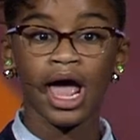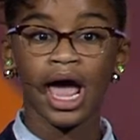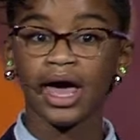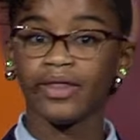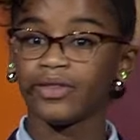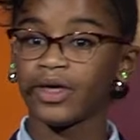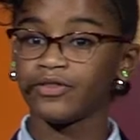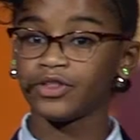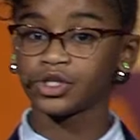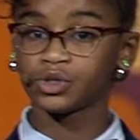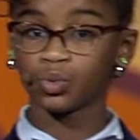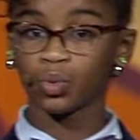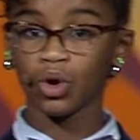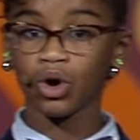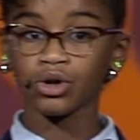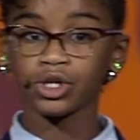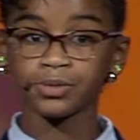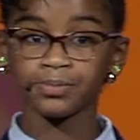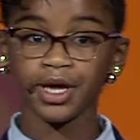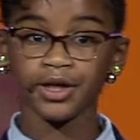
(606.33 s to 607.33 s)
and that this
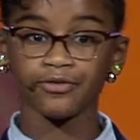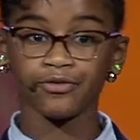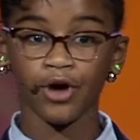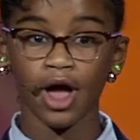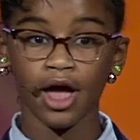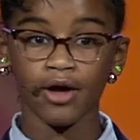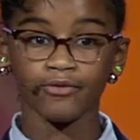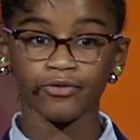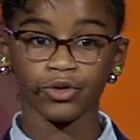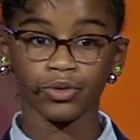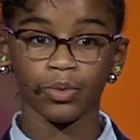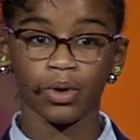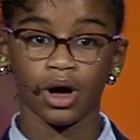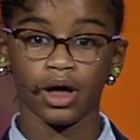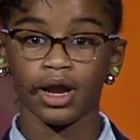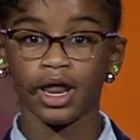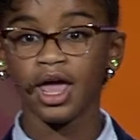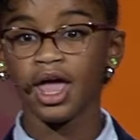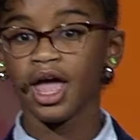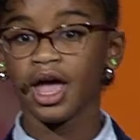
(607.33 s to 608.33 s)
world is made for
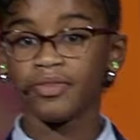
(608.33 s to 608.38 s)
everyone